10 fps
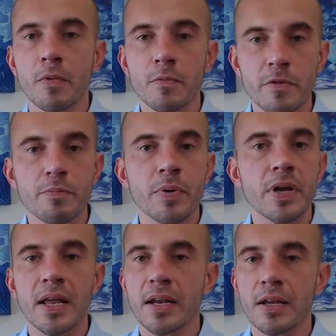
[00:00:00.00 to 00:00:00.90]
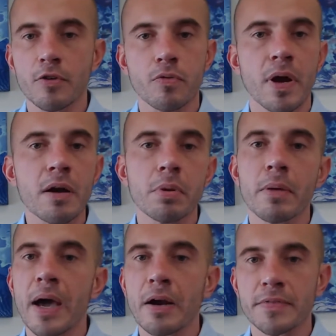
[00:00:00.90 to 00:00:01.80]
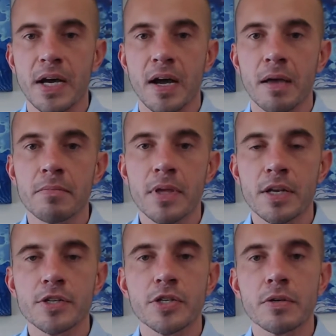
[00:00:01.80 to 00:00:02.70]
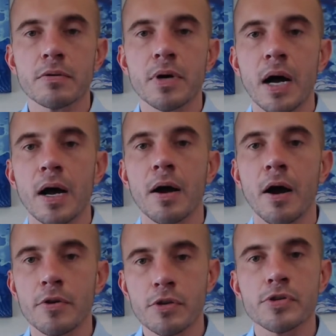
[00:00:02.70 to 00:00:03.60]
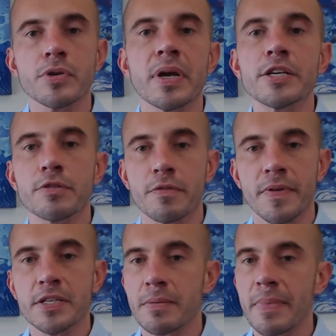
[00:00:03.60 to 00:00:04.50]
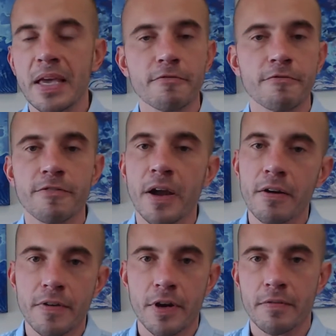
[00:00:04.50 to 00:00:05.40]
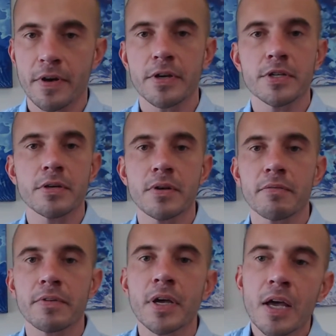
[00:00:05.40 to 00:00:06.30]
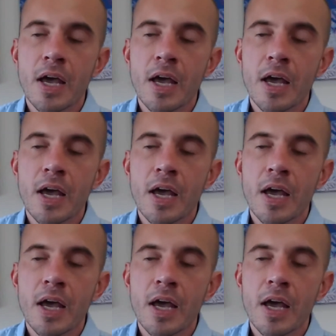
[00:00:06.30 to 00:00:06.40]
We put an incredible amount of time into our user interface to make it very, very, very intuitive.